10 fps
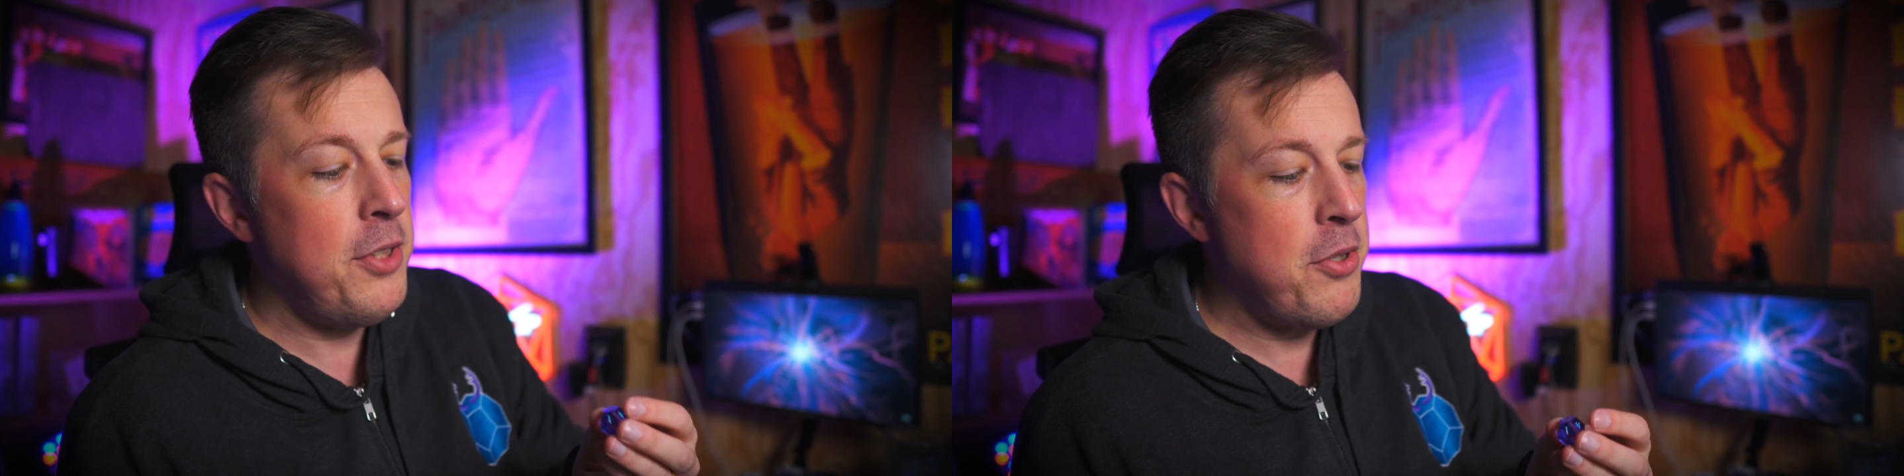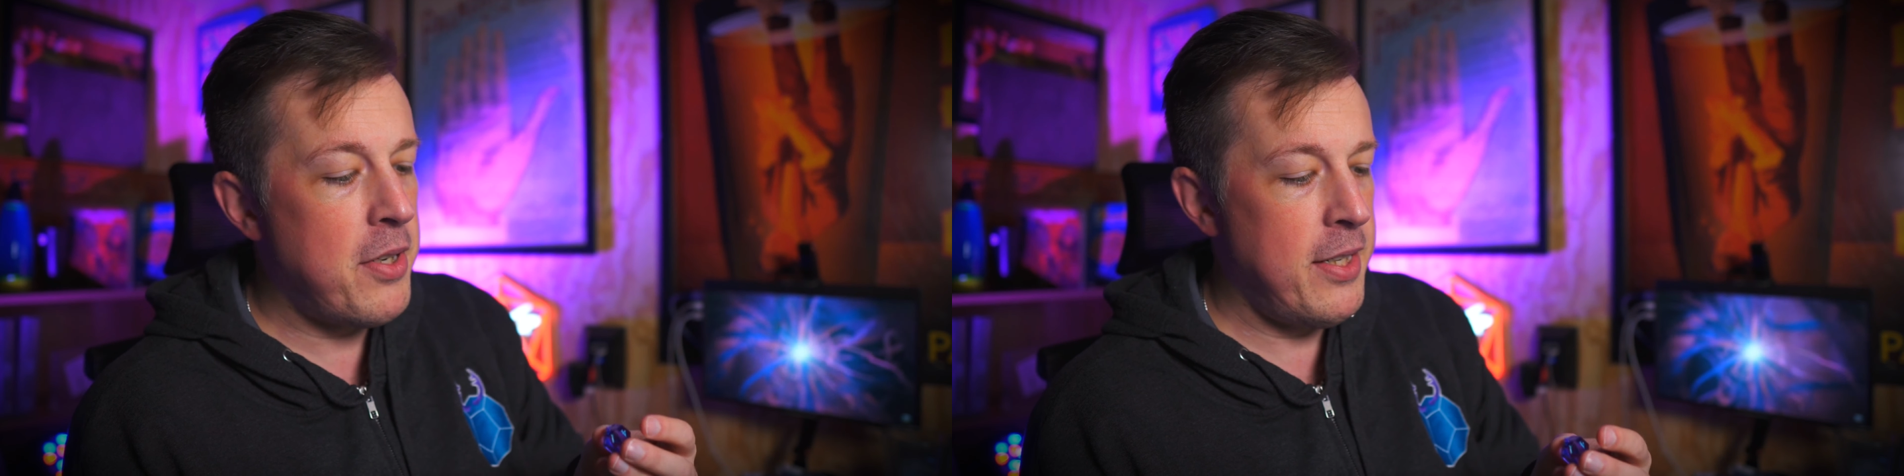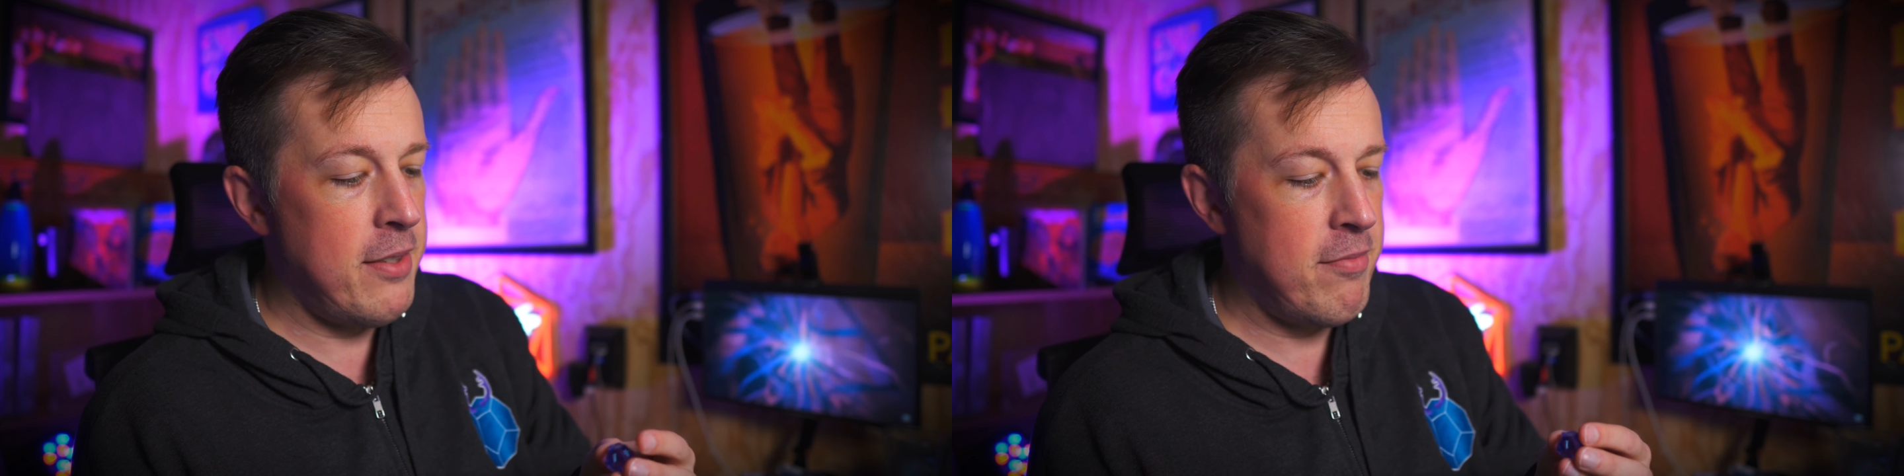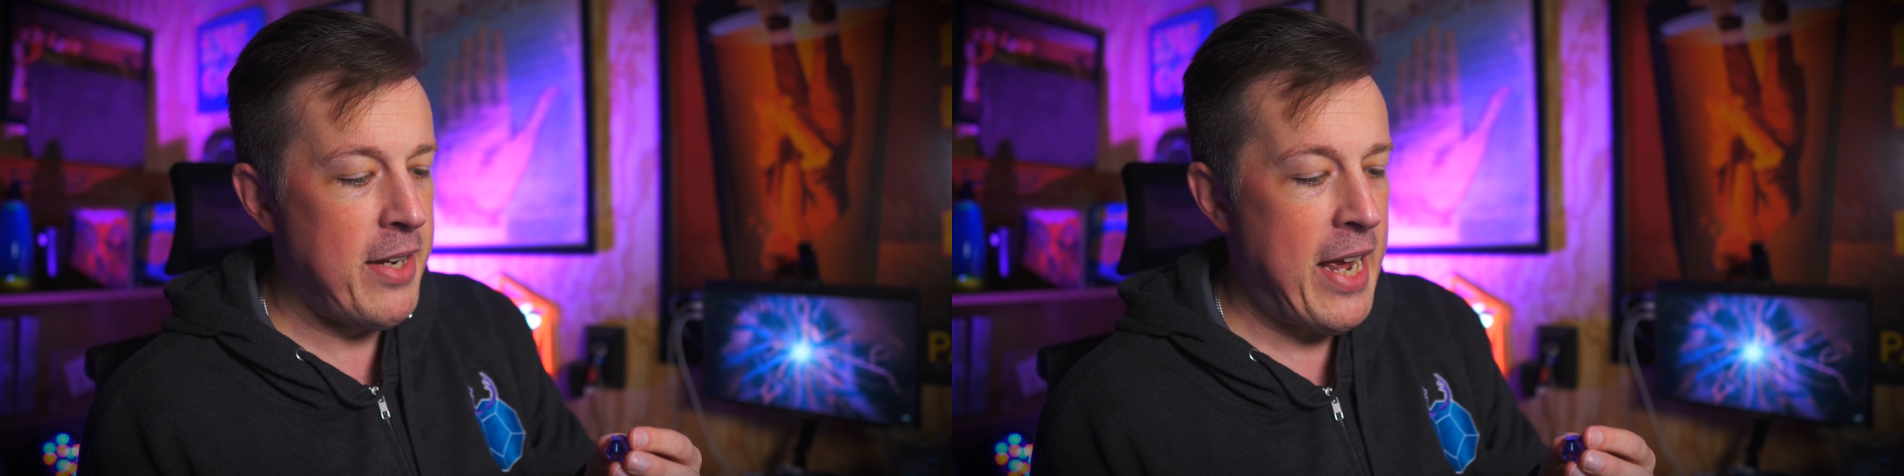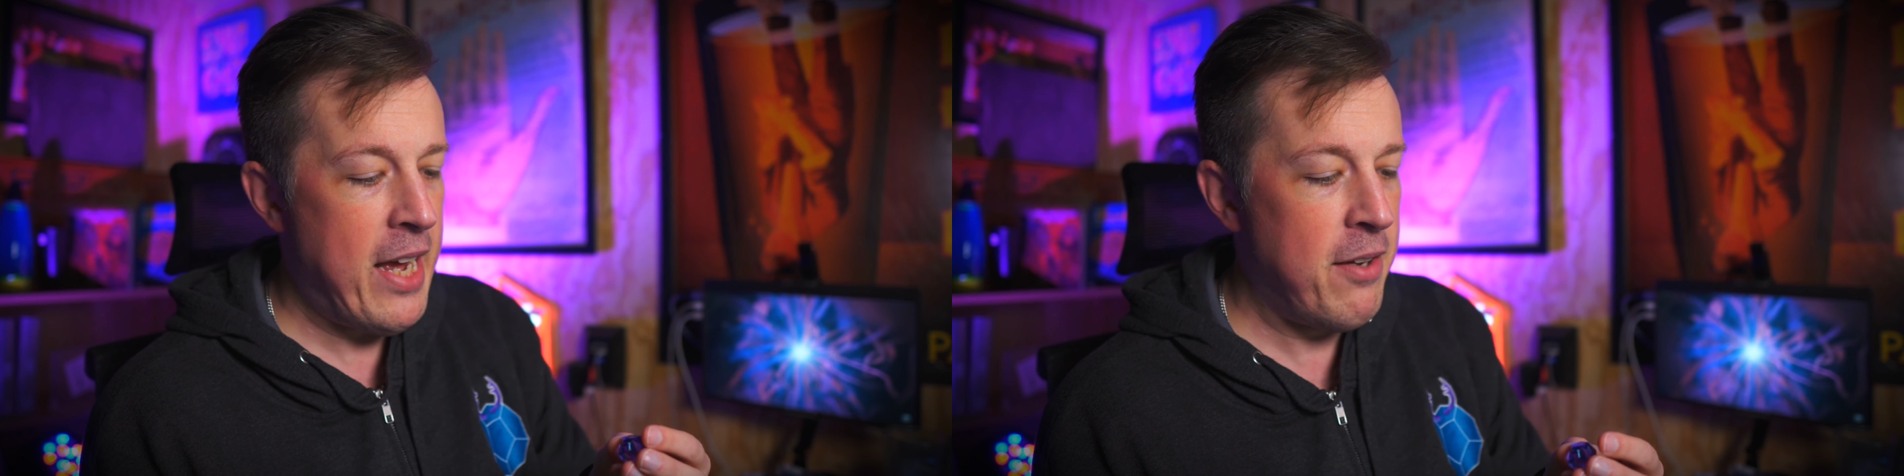you can
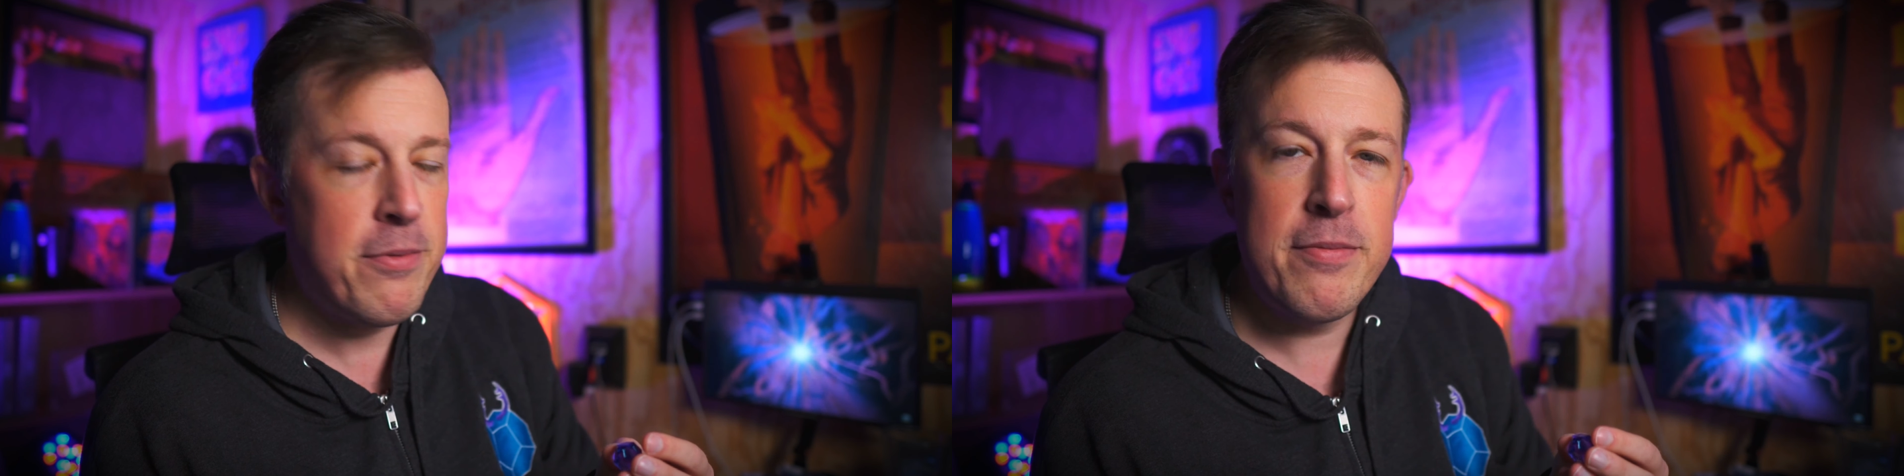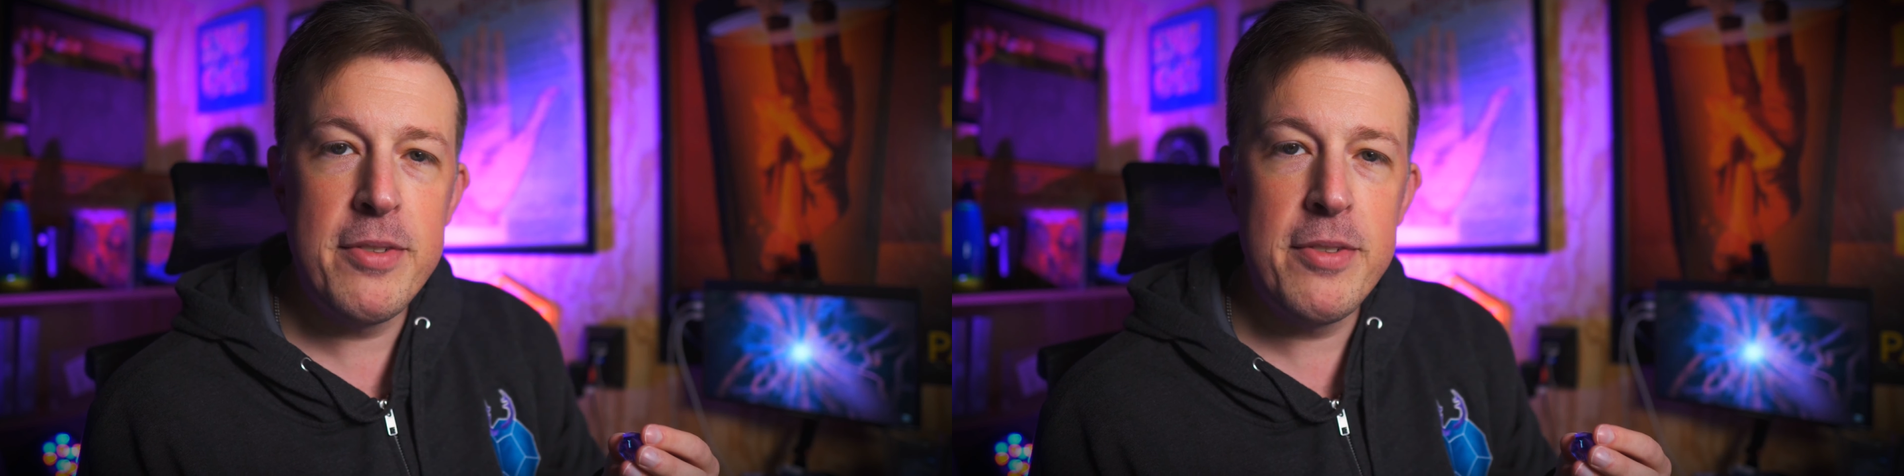have